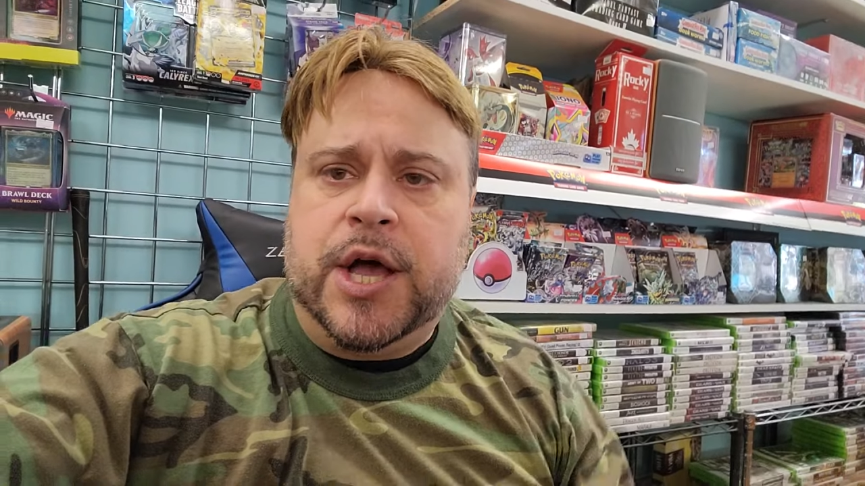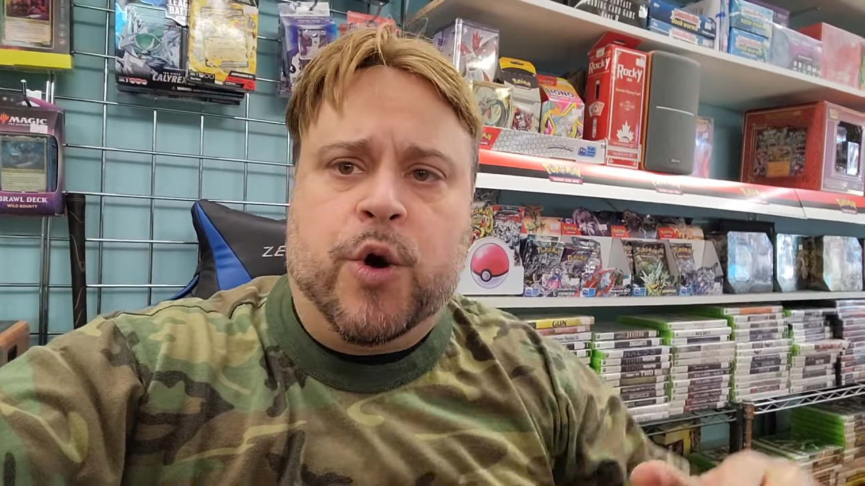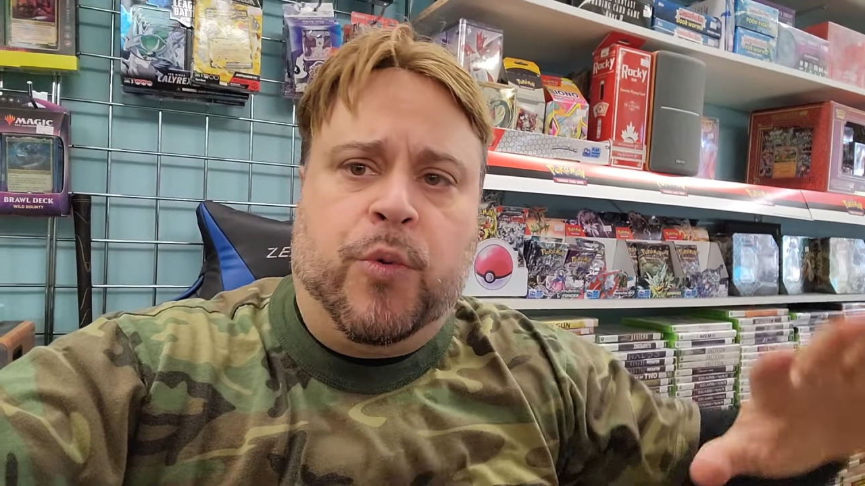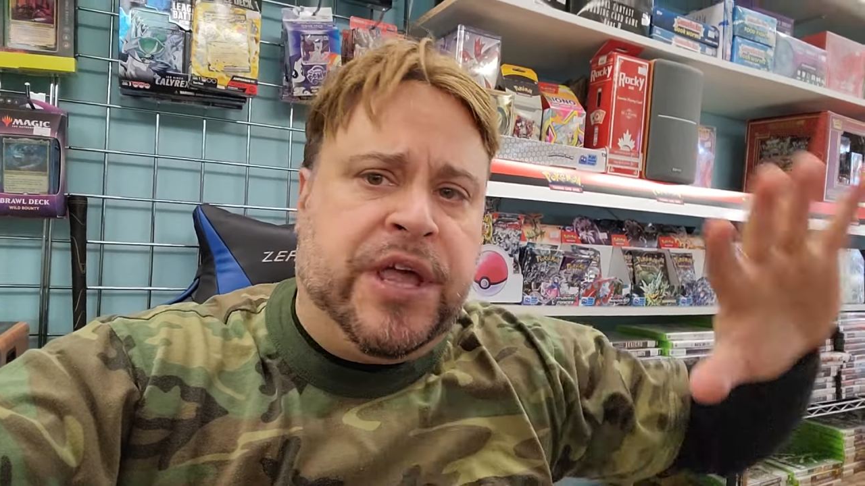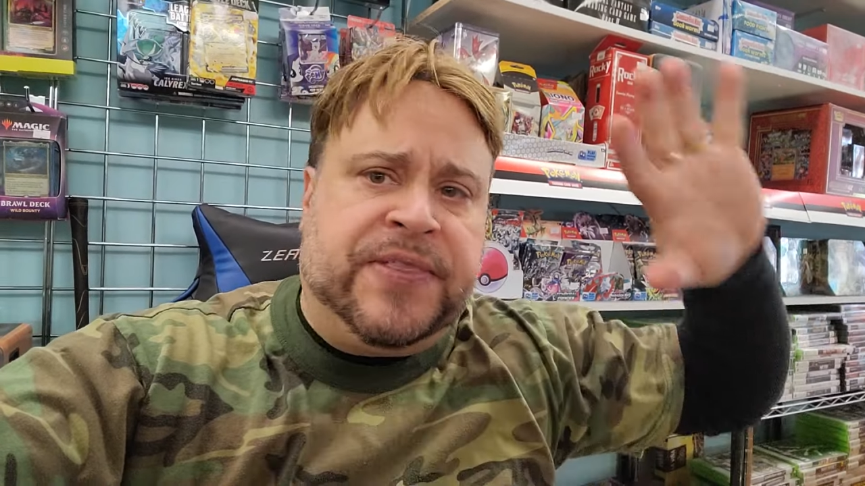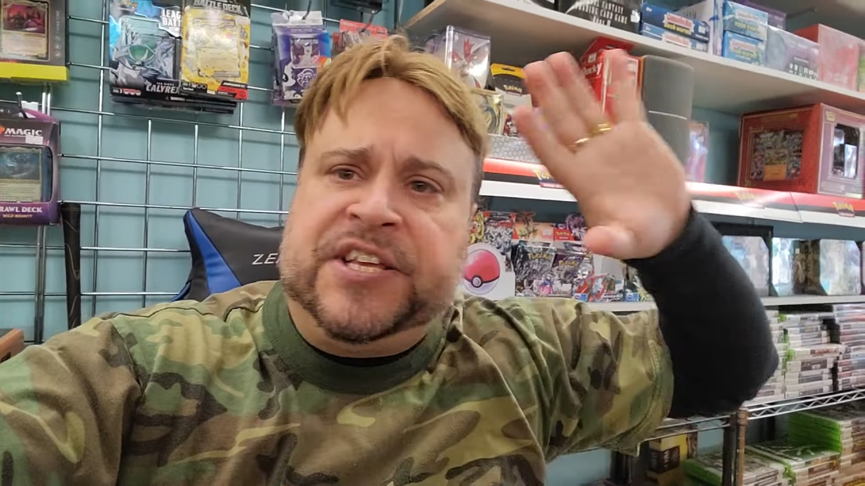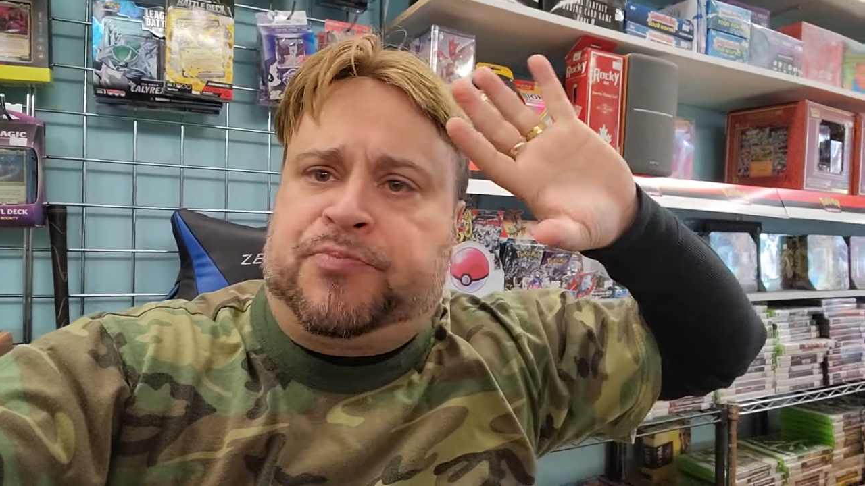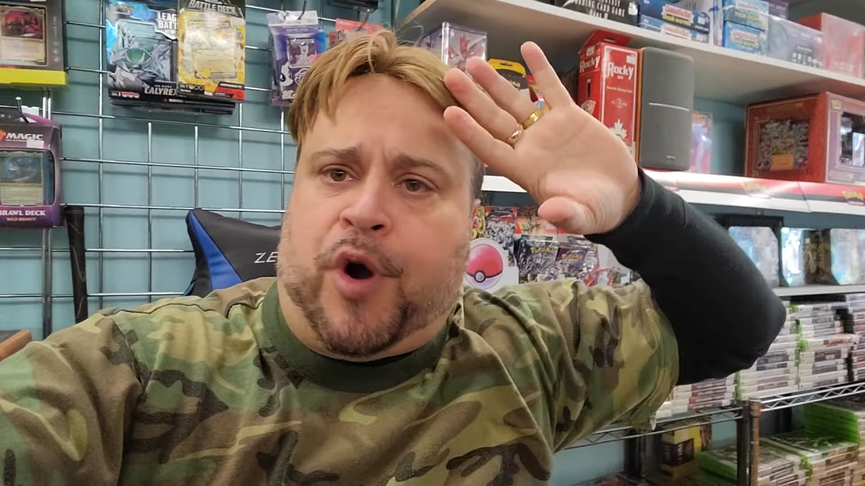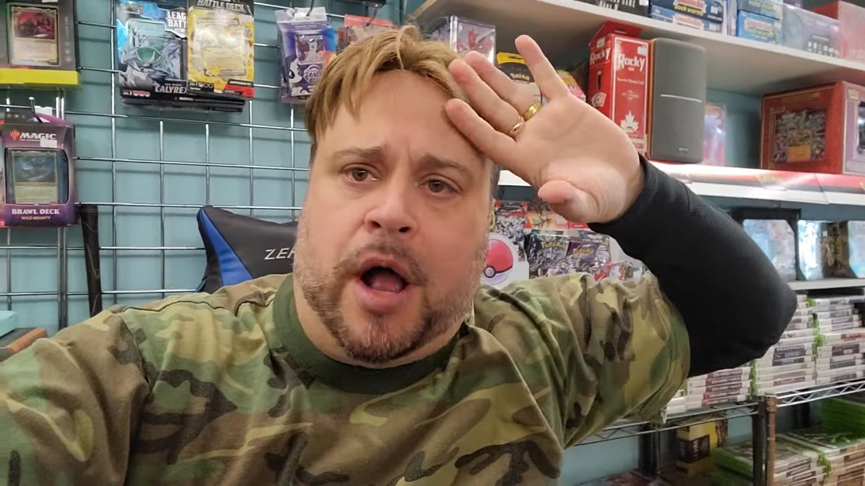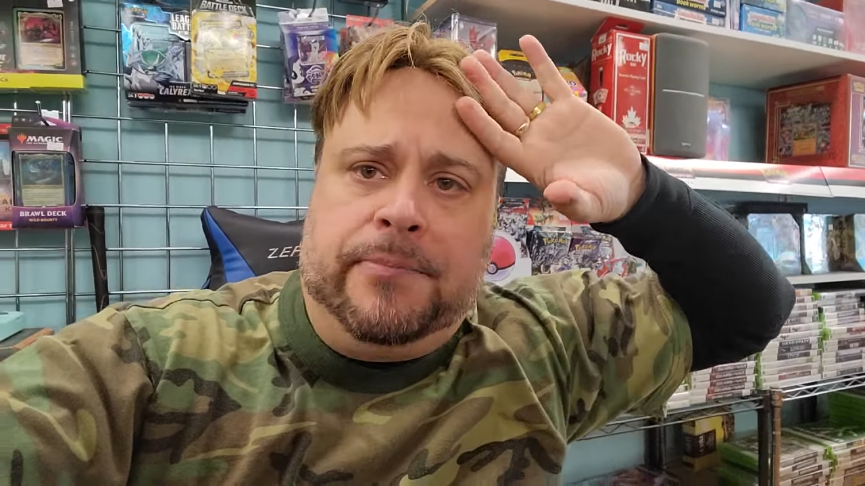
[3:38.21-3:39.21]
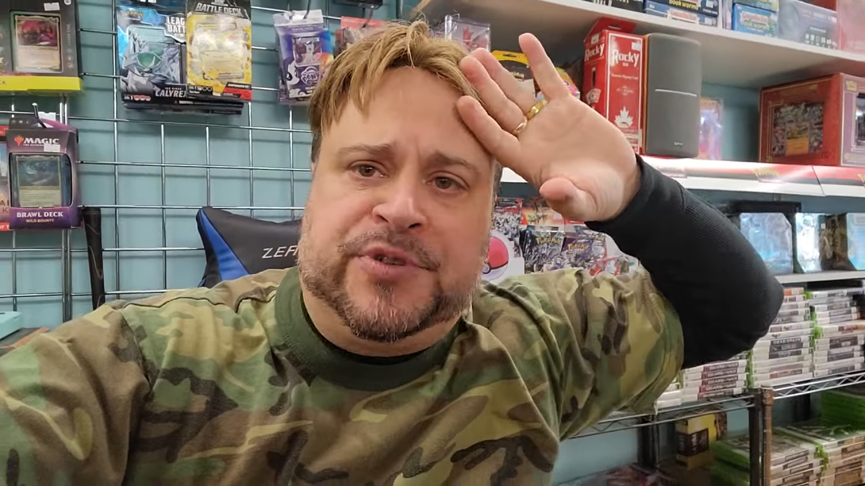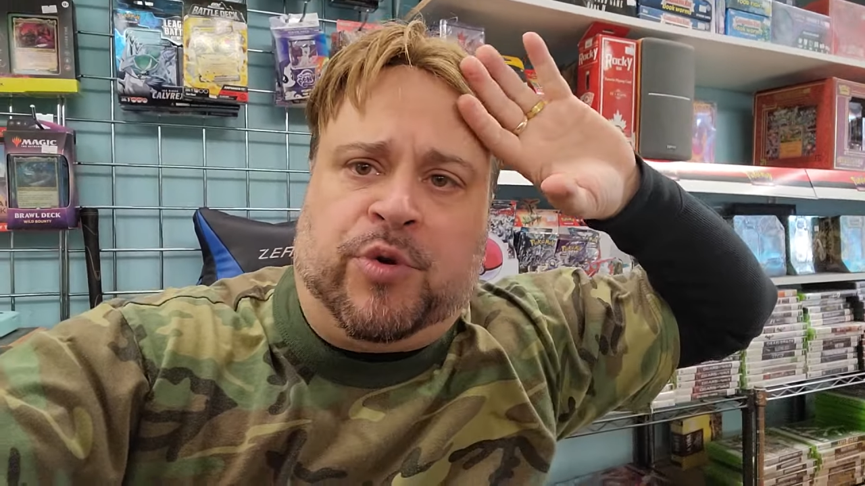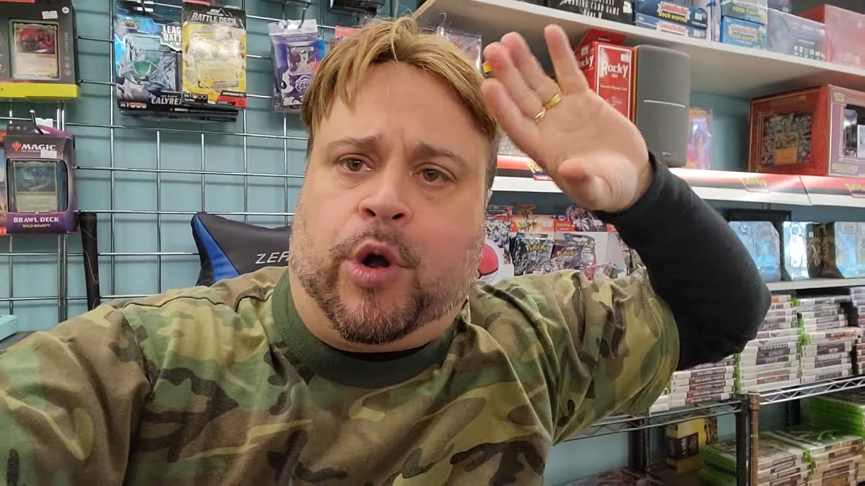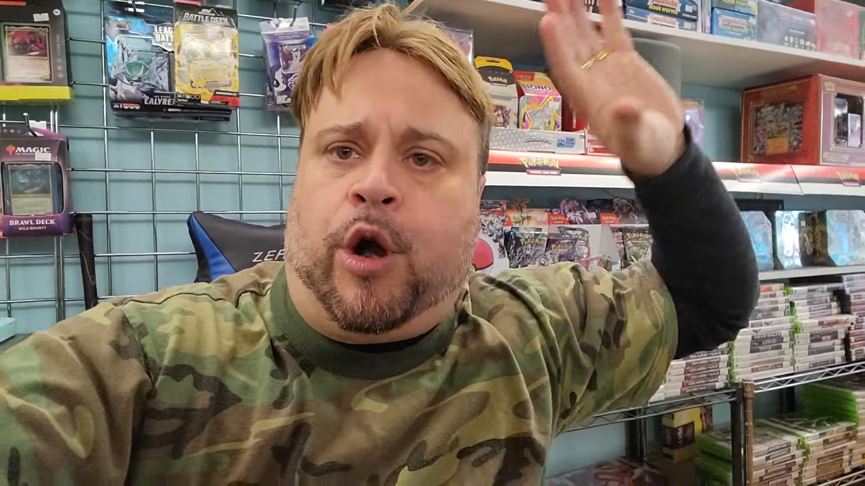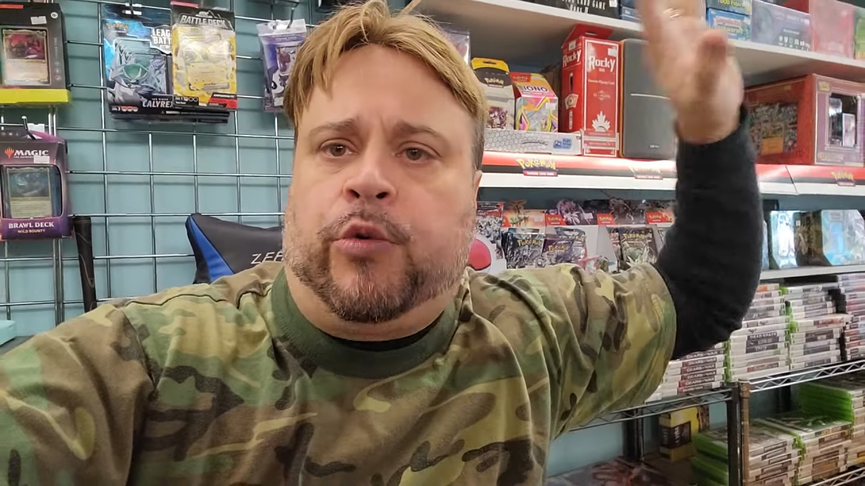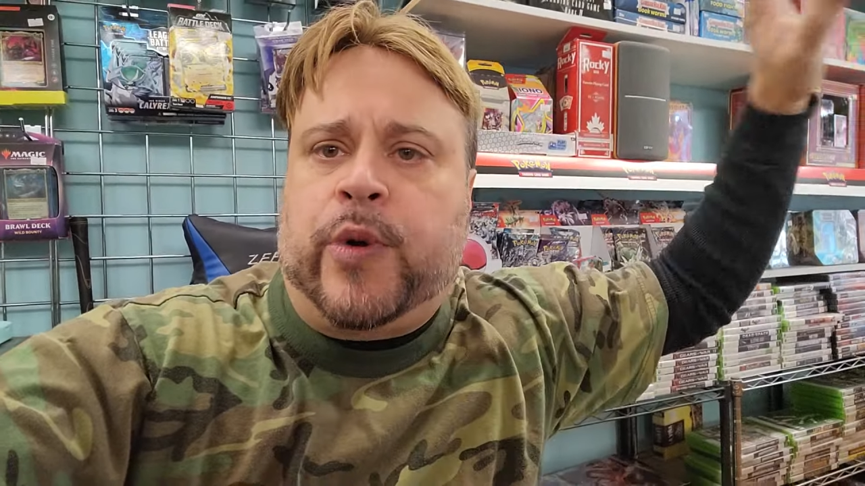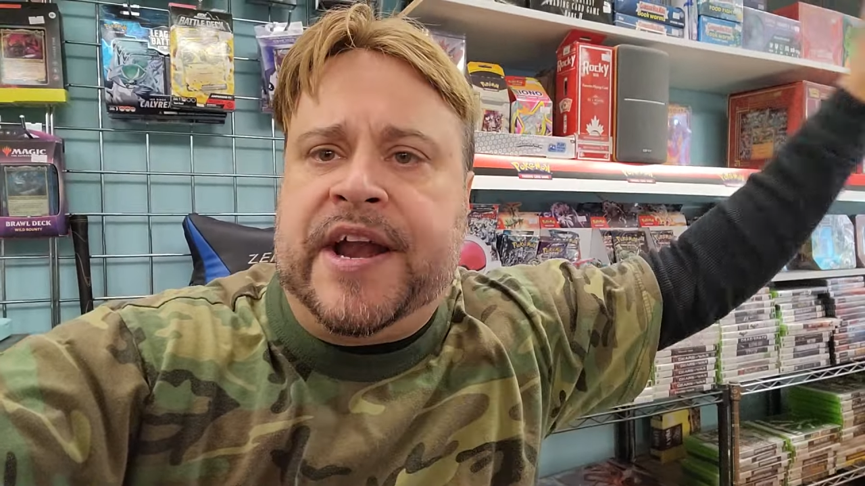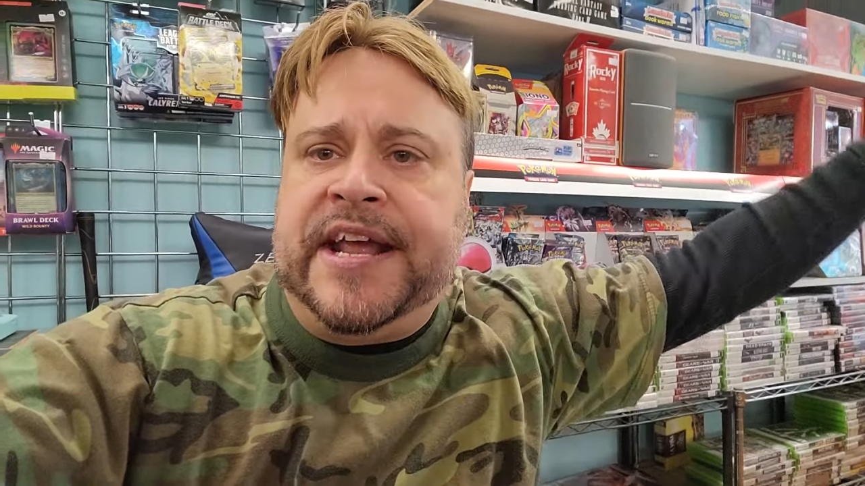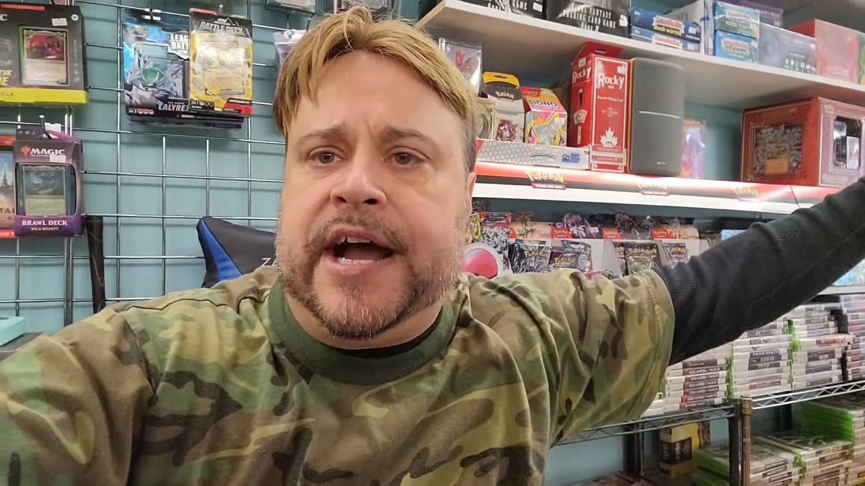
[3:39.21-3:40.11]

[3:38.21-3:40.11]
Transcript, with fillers: We, these problems were already